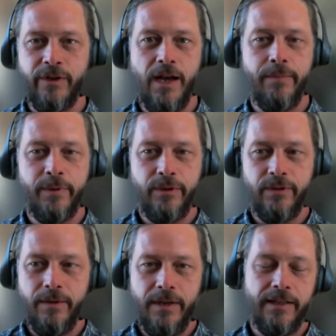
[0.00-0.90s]

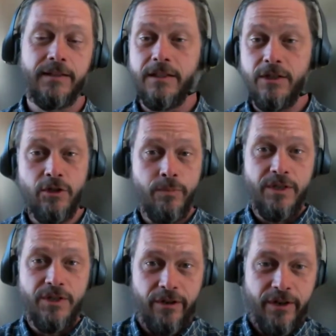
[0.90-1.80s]
phenomenal. At the
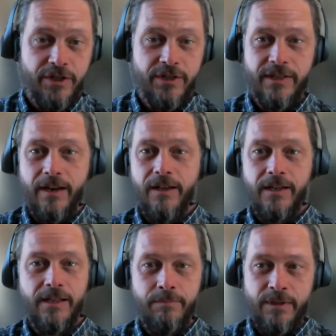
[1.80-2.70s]
distributed generation scale,
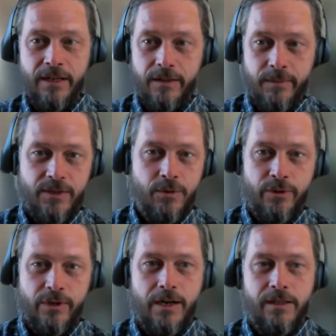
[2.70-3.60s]
I keep telling my
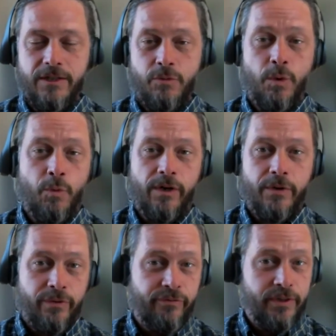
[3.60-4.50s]
solar colleagues, we're
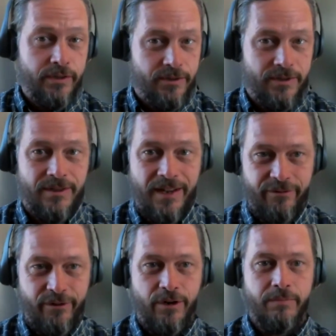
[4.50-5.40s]
working with fields,
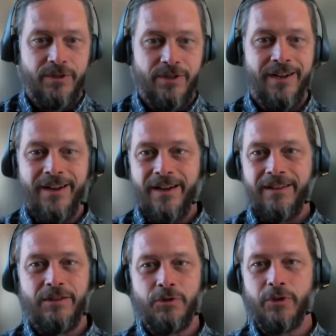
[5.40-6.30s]
not farms.
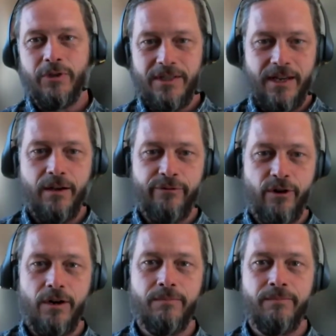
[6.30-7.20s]
The utility scale
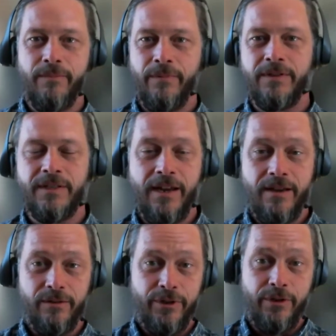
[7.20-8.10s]
farm
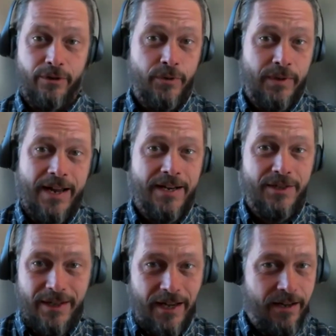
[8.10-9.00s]
scale, you can
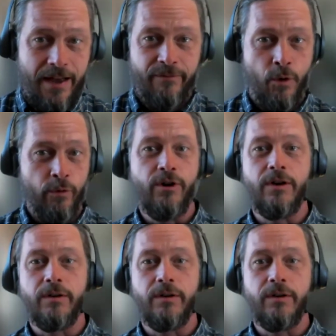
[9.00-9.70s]
actually kind of have whole